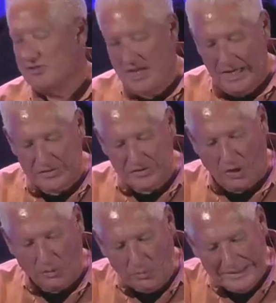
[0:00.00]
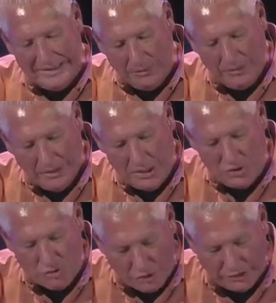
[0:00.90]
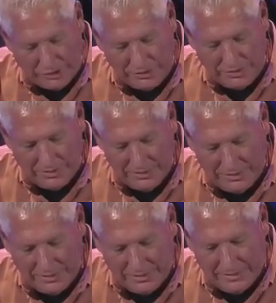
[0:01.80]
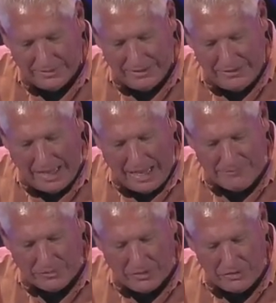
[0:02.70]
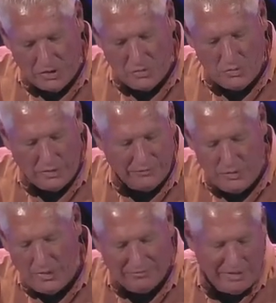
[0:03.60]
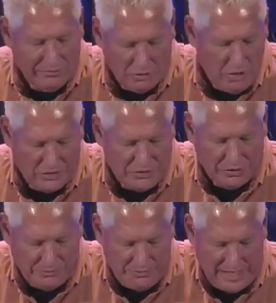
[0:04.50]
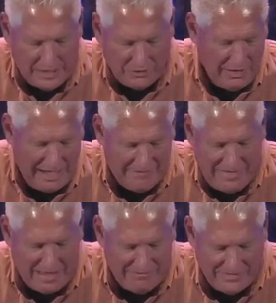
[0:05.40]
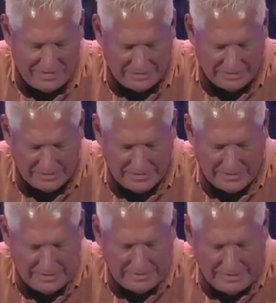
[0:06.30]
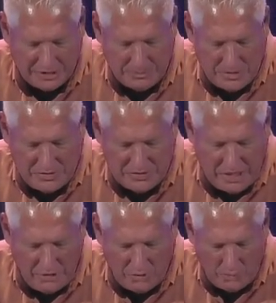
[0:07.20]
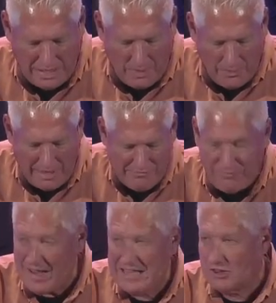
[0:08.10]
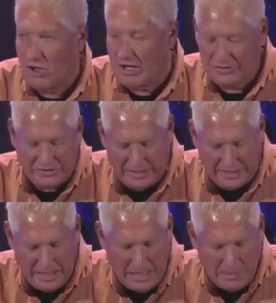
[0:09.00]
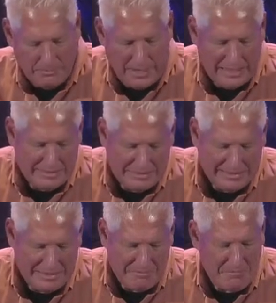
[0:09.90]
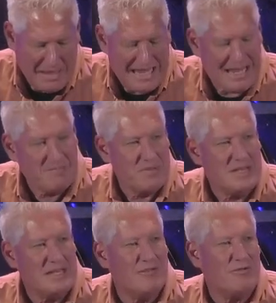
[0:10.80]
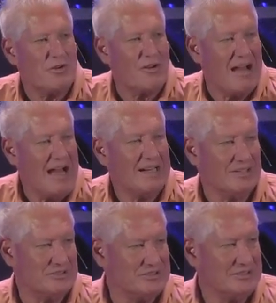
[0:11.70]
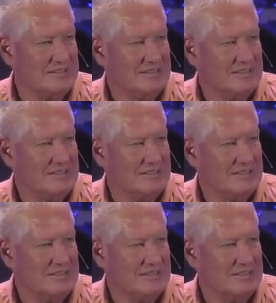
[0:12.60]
chances are really, really good that you, if you have ever lost your faith or have that feeling, it's been centered around that faith loss thing. But maybe if you're honest,